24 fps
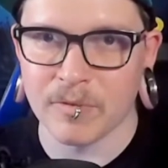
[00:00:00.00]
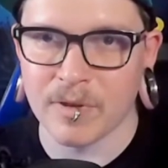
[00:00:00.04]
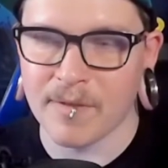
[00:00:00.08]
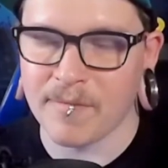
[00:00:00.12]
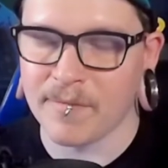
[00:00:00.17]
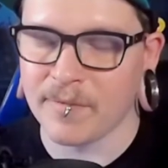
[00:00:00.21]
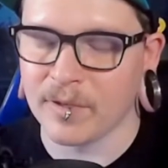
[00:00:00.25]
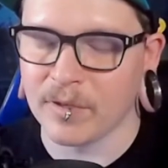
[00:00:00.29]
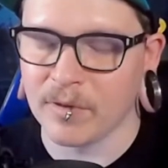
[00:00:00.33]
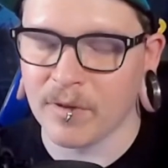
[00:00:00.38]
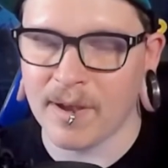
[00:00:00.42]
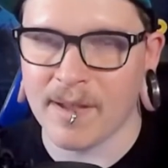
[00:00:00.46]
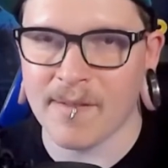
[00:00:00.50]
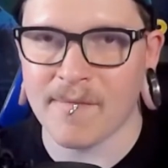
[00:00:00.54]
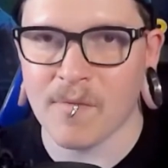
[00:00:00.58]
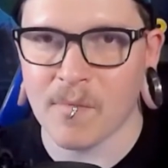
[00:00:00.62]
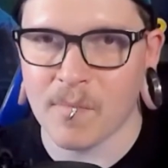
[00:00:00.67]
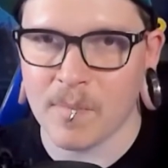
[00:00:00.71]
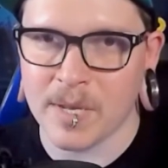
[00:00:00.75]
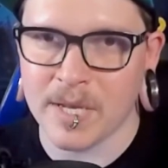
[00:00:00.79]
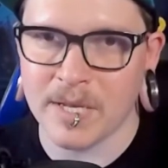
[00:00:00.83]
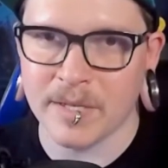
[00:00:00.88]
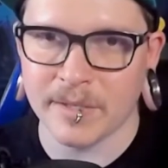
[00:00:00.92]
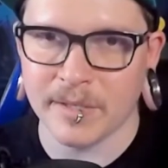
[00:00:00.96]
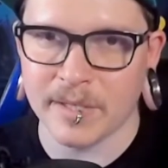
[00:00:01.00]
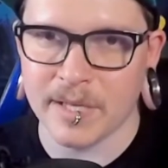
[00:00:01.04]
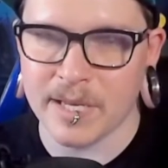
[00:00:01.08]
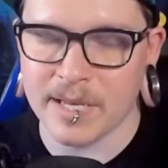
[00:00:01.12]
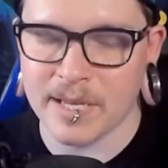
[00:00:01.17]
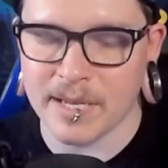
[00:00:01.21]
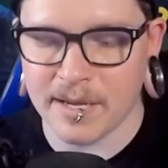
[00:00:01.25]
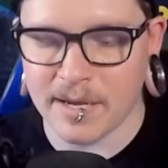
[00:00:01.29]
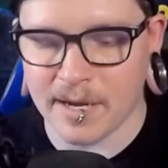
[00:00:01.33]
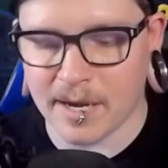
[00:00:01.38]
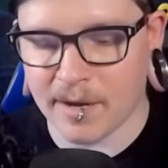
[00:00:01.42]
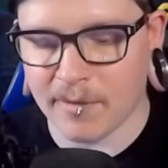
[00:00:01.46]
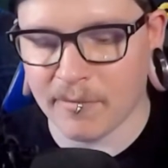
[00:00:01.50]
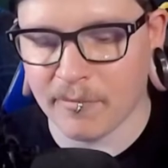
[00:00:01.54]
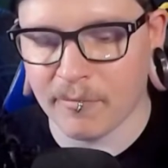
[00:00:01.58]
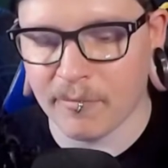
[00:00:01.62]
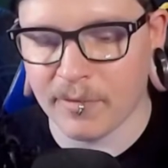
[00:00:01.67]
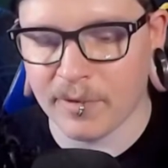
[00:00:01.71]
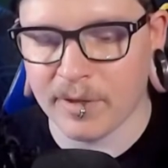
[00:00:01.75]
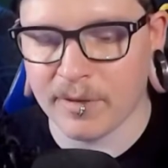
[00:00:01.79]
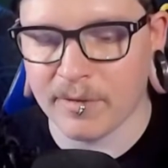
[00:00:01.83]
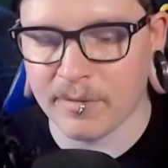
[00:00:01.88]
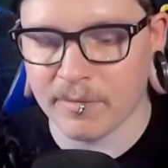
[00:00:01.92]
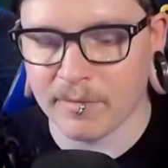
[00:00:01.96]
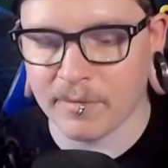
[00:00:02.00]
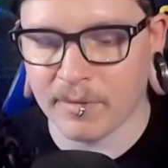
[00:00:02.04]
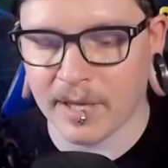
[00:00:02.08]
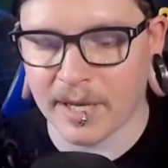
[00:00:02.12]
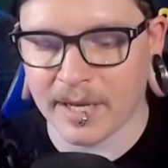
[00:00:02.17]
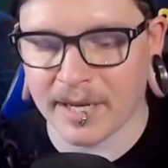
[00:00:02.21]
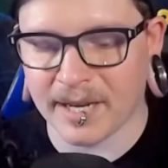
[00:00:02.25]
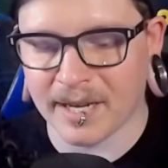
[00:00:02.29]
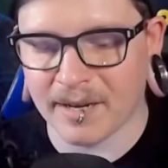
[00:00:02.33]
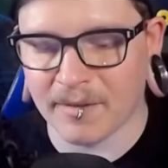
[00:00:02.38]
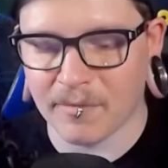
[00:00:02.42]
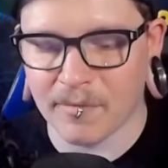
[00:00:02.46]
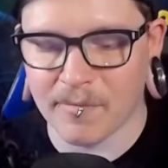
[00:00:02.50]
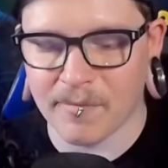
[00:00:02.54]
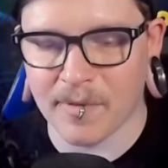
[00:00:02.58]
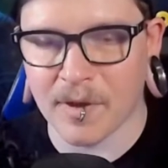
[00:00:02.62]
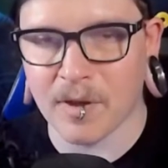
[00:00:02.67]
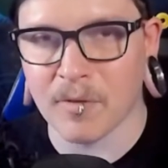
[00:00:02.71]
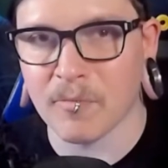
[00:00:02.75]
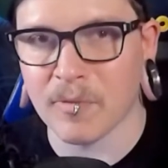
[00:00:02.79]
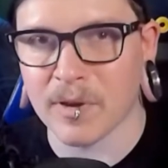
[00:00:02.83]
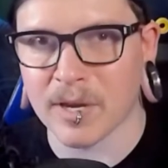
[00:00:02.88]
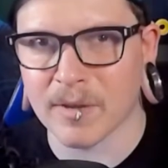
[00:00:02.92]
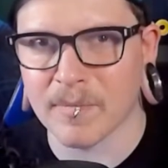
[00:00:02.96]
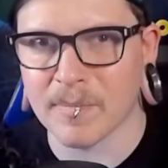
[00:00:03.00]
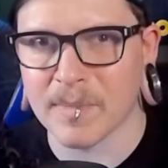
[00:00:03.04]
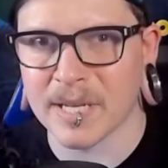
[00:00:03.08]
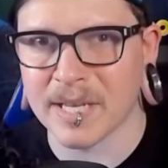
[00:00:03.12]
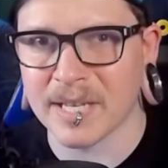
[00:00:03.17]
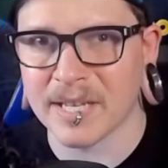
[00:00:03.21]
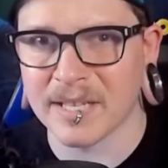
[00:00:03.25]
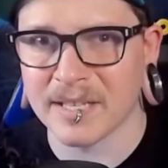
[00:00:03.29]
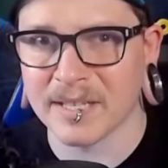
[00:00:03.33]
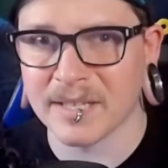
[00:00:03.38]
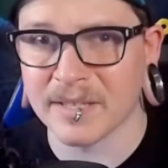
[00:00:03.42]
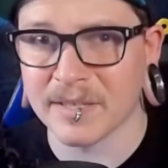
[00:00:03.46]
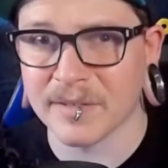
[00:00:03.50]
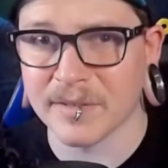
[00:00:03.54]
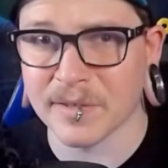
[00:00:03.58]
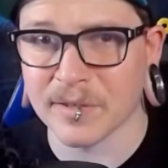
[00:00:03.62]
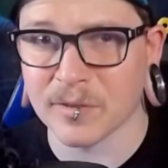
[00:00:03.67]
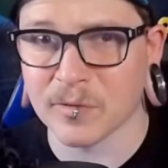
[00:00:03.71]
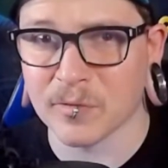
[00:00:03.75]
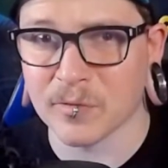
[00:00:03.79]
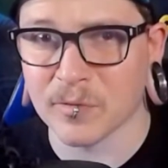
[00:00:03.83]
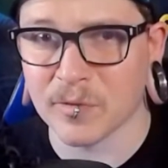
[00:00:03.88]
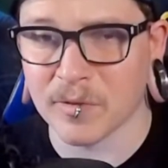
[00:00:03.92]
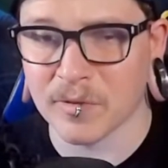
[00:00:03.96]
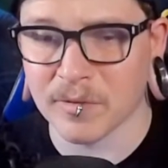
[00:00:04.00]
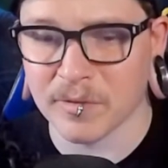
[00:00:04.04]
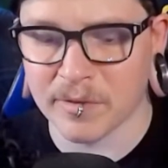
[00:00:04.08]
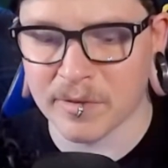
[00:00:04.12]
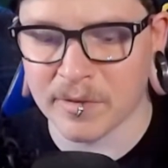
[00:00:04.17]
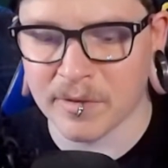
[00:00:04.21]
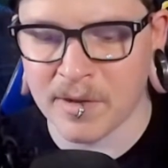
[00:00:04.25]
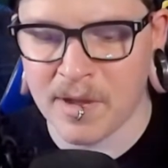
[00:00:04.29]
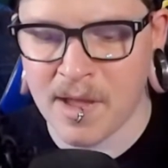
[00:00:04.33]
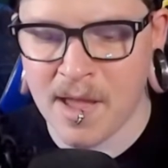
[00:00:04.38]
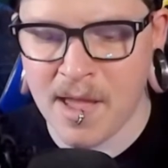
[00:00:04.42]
If you don't have a PC, I really like, I don't know if I'd recommend getting this controller,